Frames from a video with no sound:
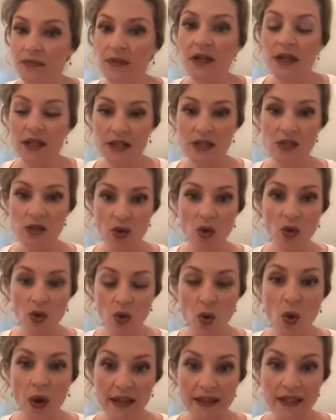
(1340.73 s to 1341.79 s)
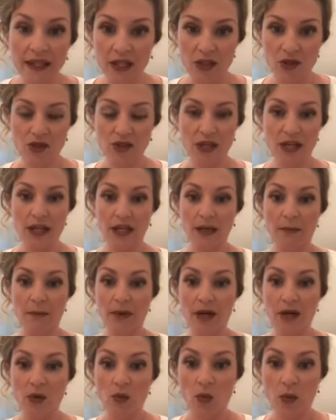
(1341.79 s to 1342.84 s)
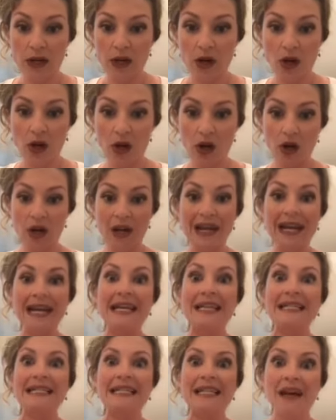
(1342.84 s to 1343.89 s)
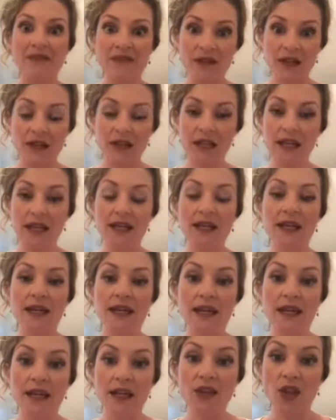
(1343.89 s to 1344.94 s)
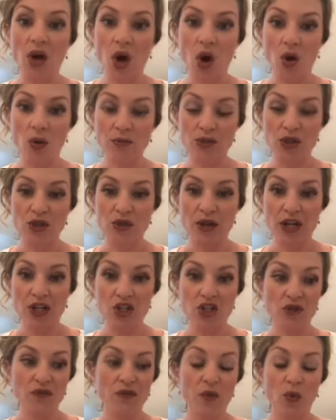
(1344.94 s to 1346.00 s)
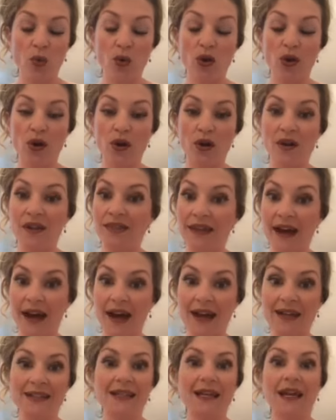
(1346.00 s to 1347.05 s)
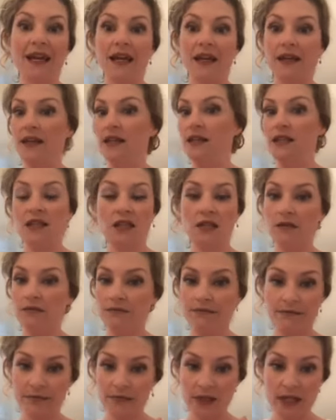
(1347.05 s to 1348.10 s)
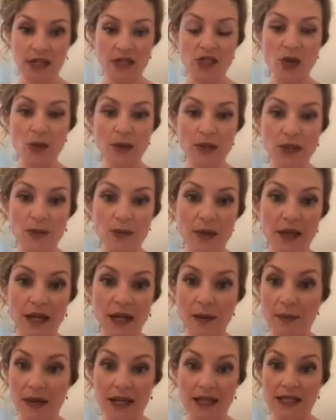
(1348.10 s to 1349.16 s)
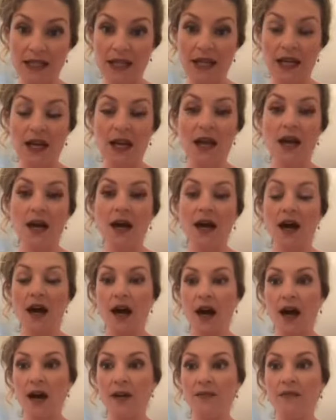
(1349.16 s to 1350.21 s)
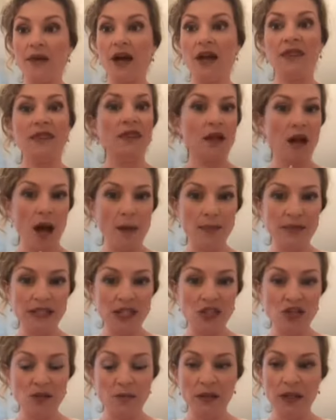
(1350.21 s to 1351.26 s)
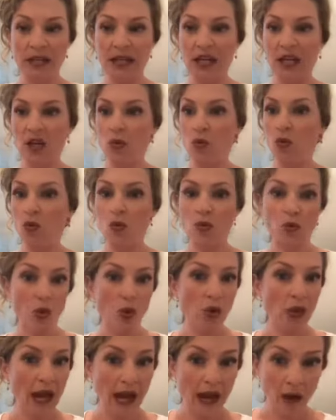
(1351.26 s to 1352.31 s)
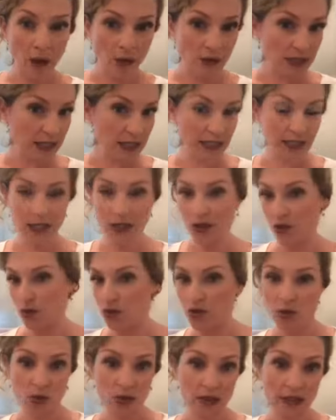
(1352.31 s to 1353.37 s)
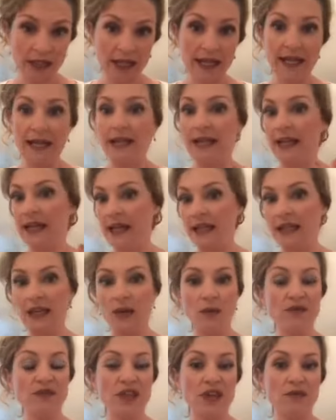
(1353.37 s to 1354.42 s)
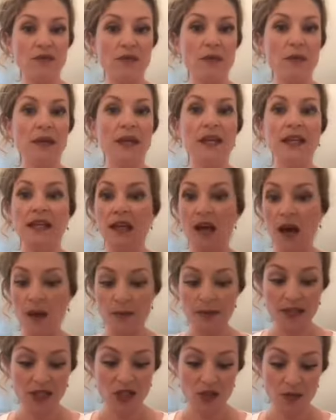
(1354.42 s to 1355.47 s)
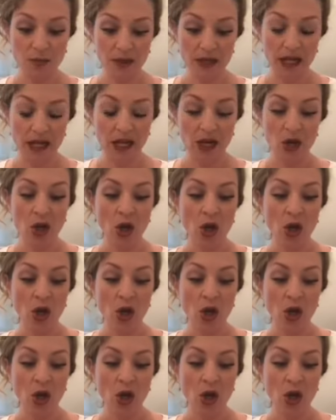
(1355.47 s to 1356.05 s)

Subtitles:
It's quite the undertaking, but we are definitely in the home stretch for that, and it's going to be amazing. The compensation plan will roll out here shortly, and again, like we've said from the beginning, the compensation plan